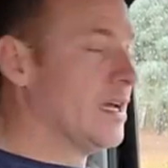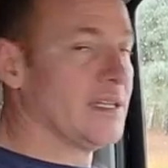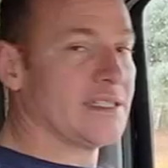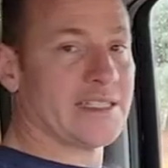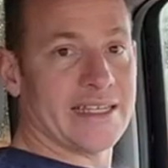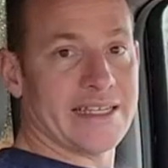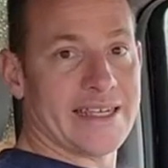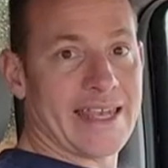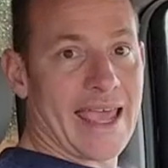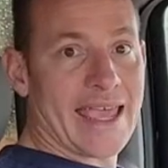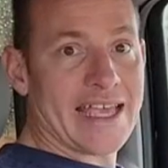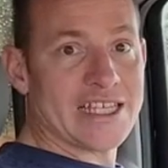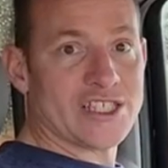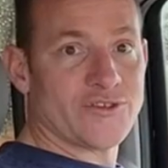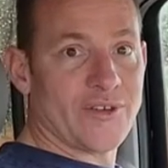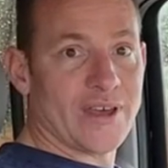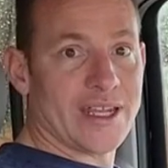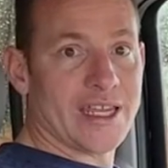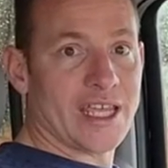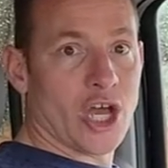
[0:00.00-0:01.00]
Today's
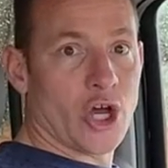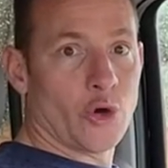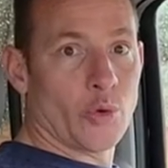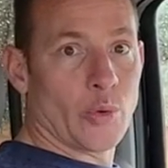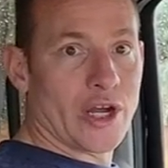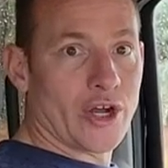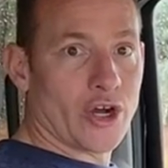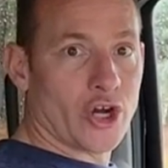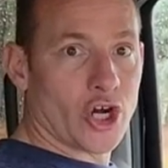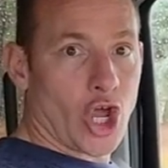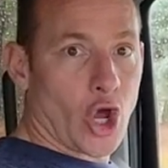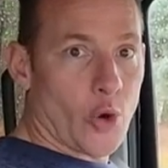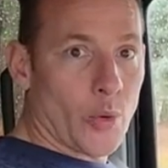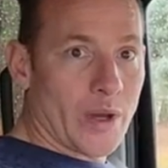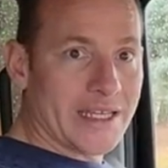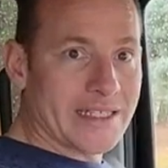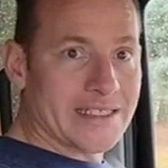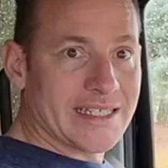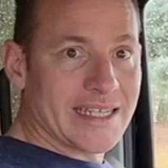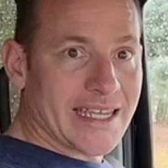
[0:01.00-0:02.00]
video, we are
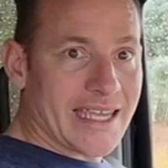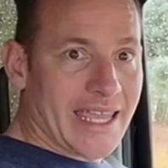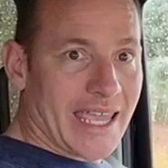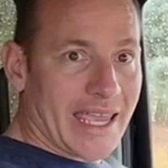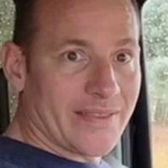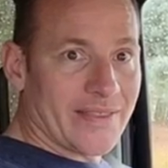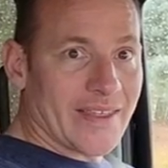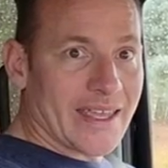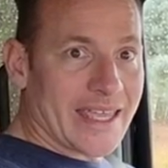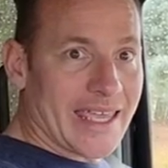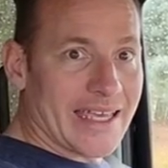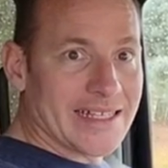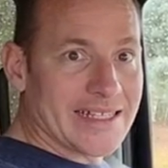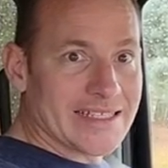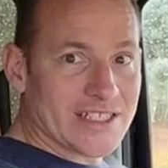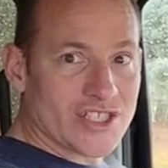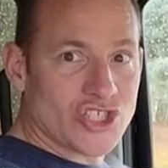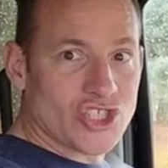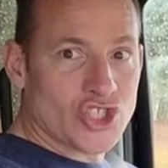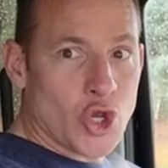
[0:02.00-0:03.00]
going to get the kids
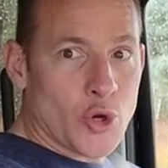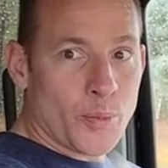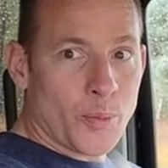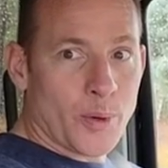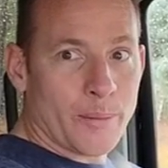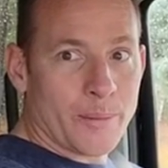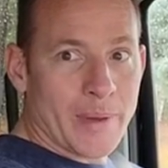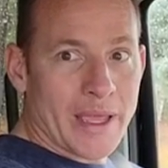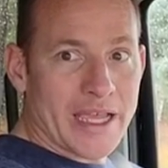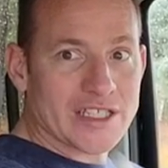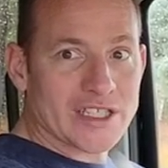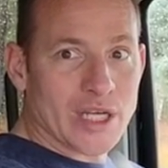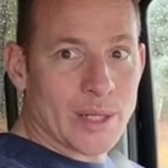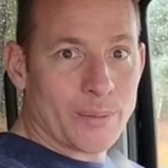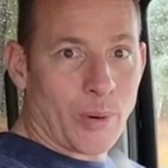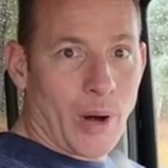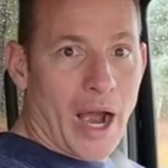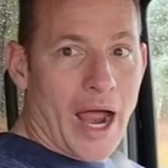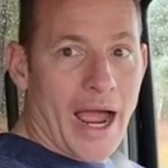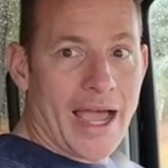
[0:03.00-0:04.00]
a super big
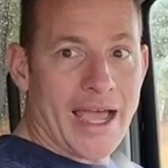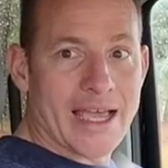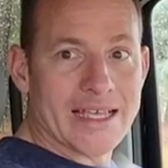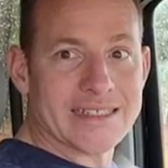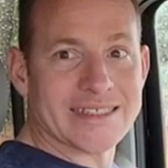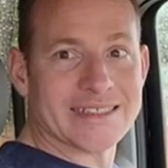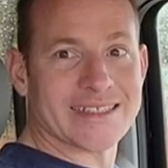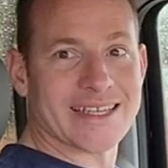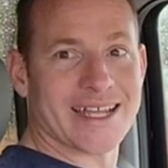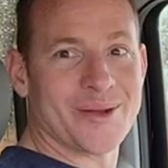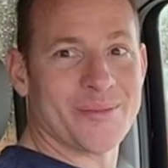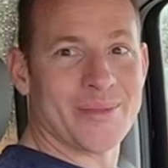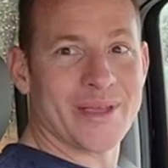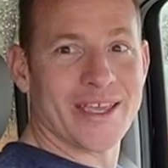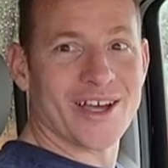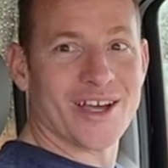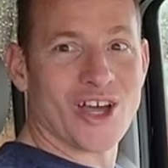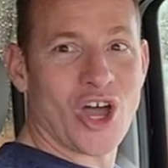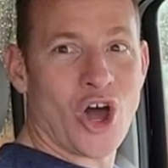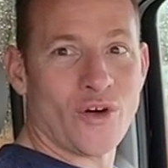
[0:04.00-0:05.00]
surprise. It's gonna be
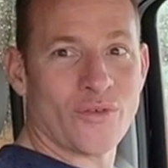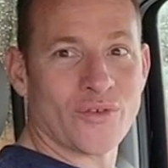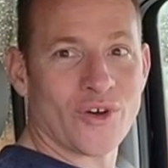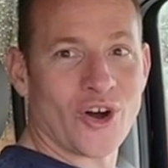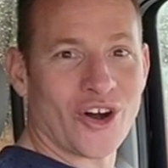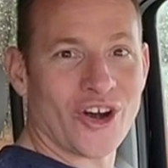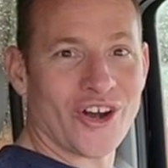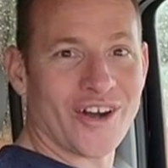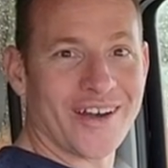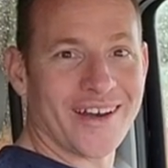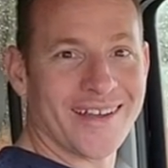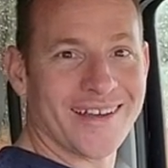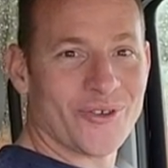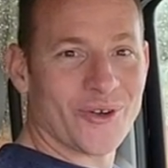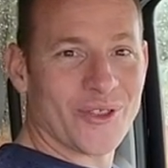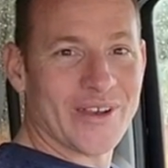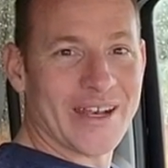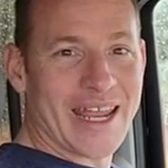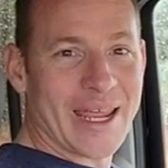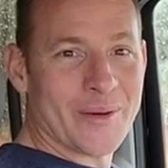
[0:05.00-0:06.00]
a golf cart
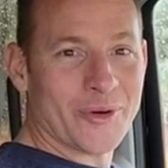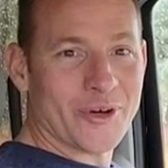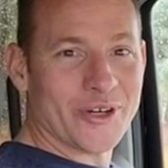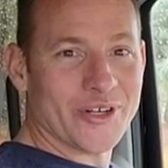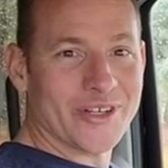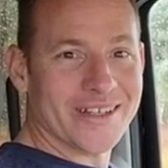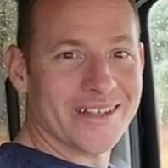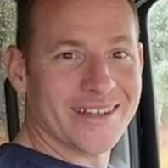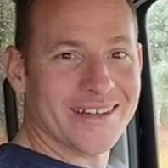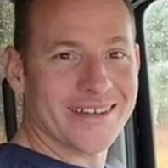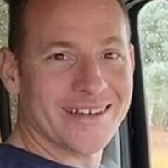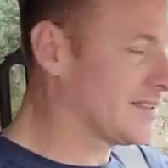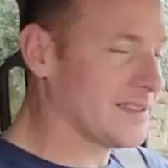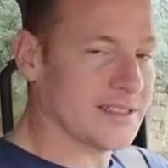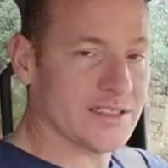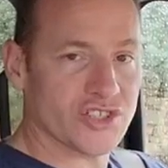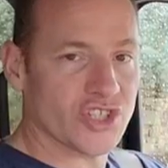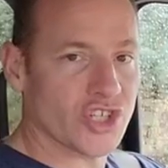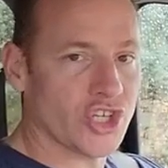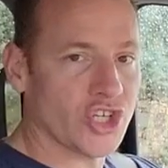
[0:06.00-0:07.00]
for the neighborhood. This
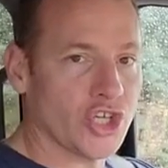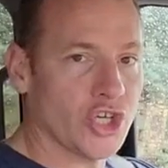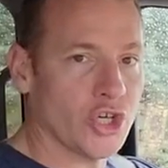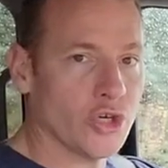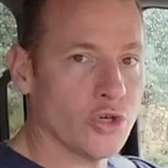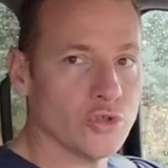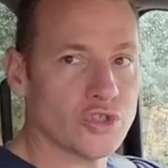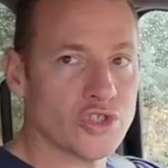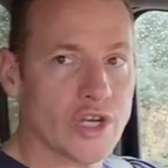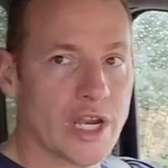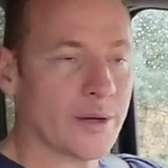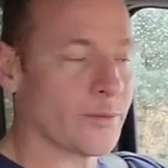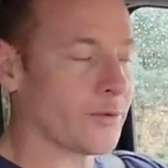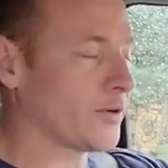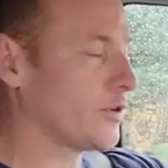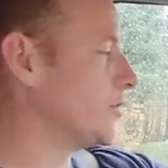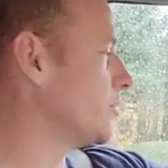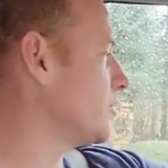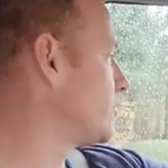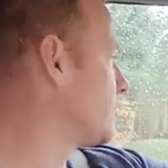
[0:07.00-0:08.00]
is a huge
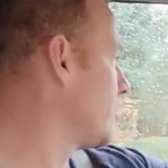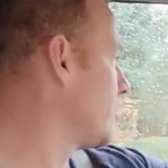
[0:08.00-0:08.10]
neighborhood.